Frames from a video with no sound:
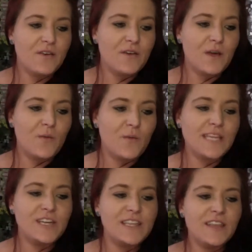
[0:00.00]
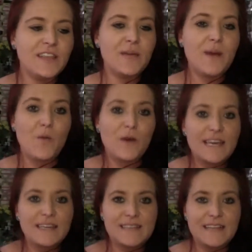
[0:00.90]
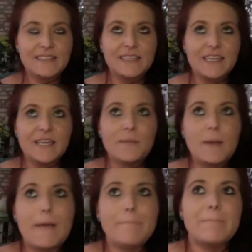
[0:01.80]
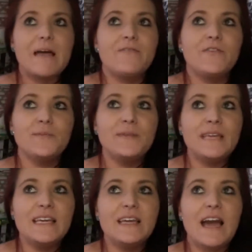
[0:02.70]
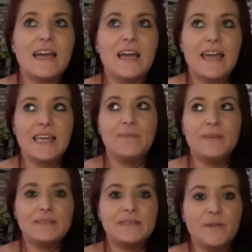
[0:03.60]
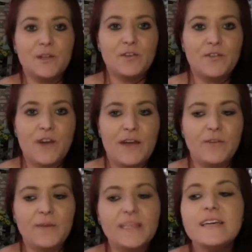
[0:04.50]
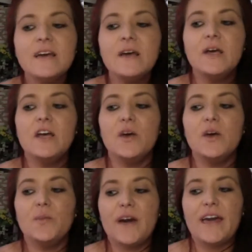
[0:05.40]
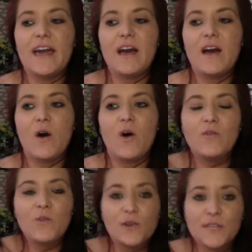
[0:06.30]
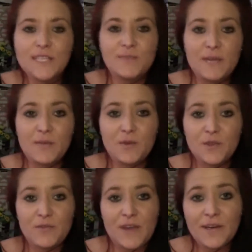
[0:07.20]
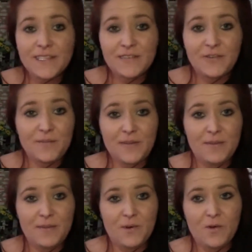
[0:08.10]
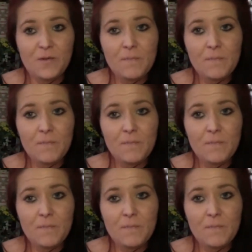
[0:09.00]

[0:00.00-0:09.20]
when I try to think about what I said to them, for me, I keep it similar for everybody, but all 4 of these people, they're very different people.